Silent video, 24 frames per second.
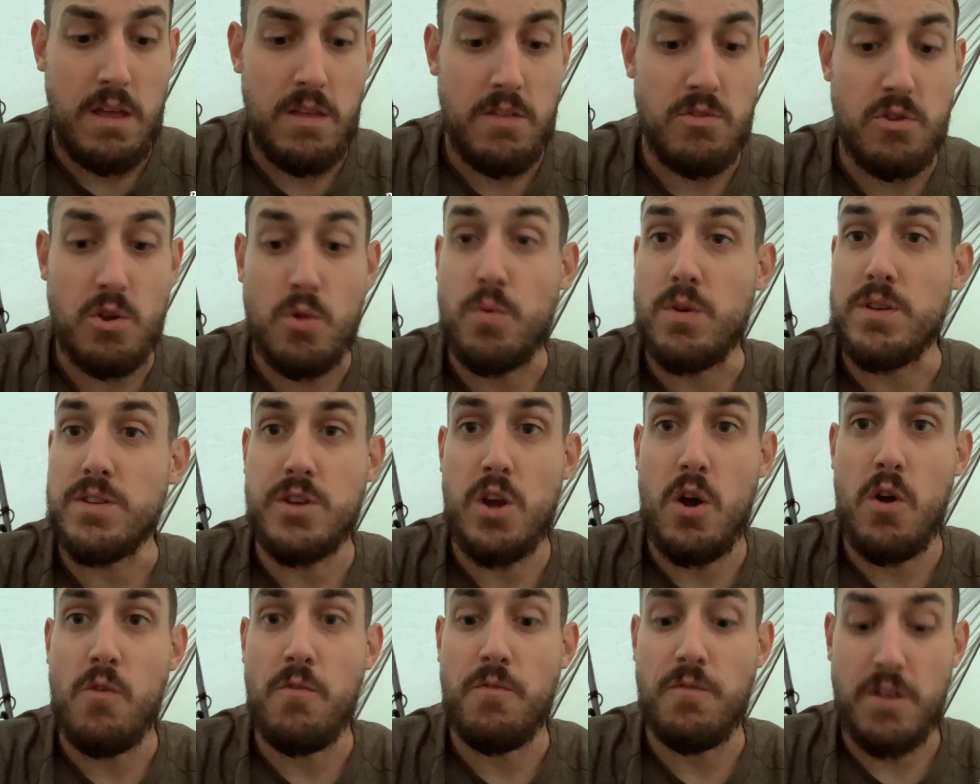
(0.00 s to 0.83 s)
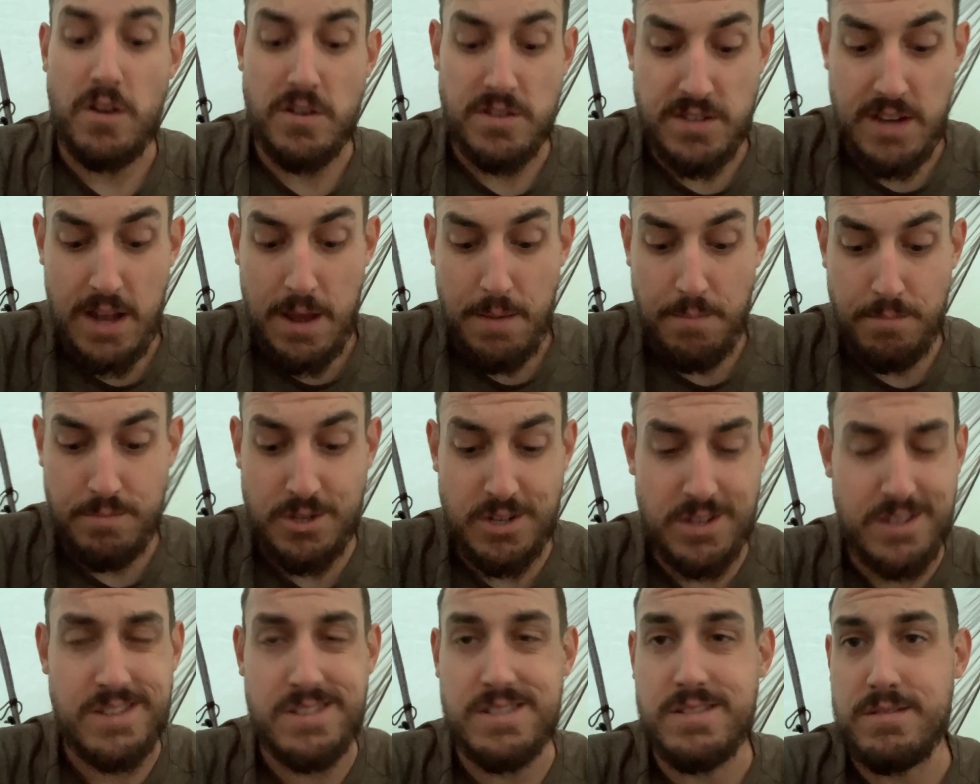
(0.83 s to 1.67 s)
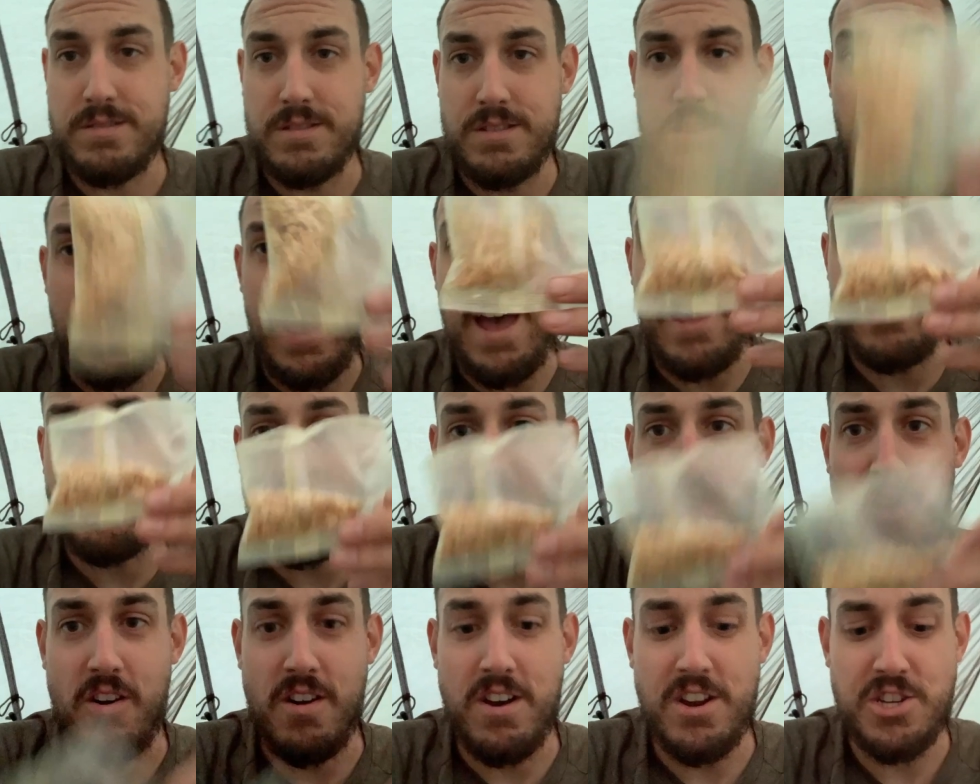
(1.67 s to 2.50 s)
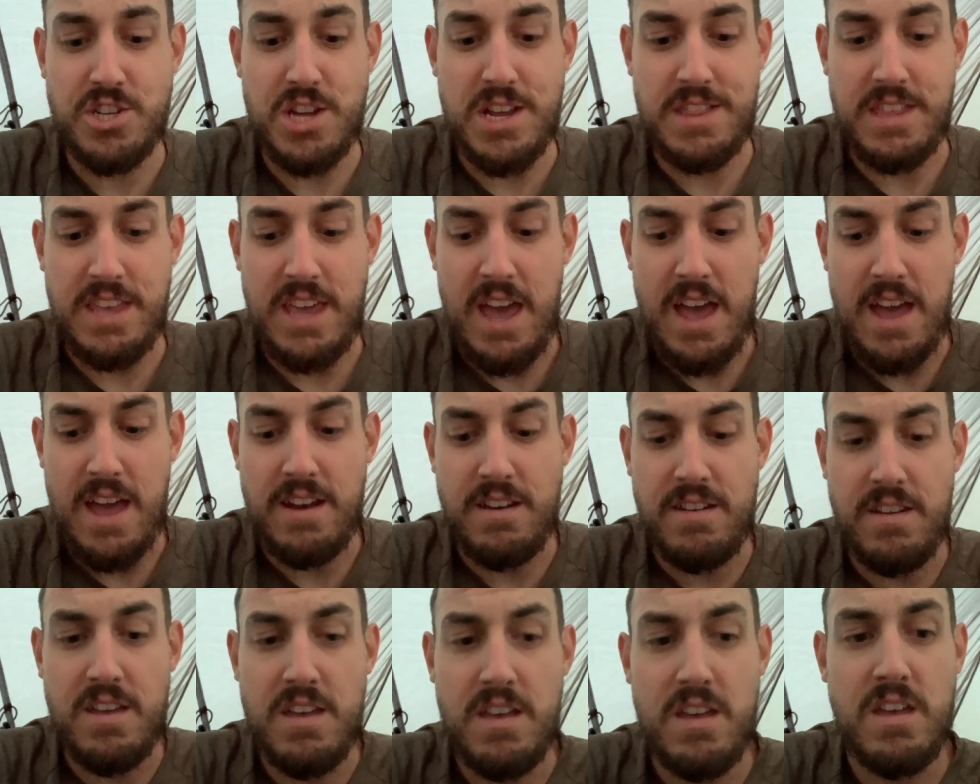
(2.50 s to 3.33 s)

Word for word: There was no first step, just add the garnish at the end.